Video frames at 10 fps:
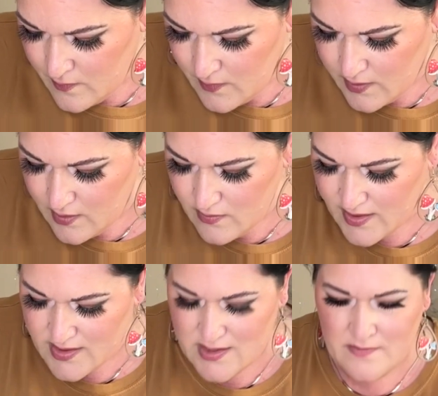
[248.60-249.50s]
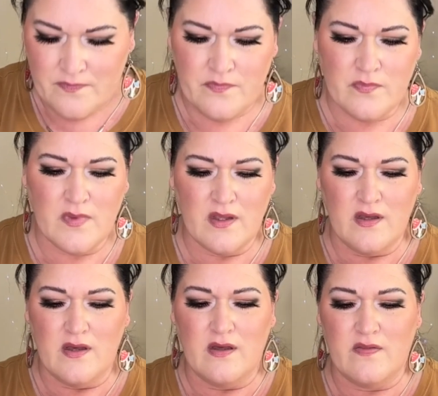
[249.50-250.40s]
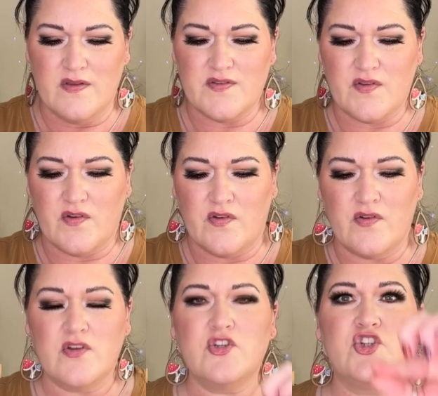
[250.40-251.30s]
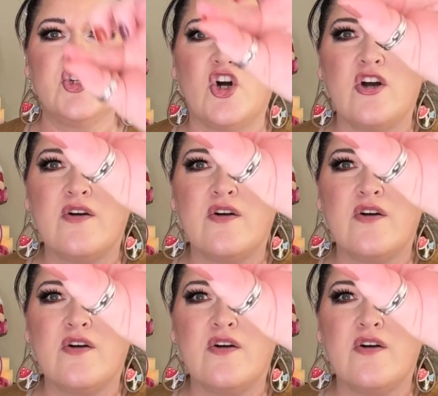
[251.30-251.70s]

collect this little chunk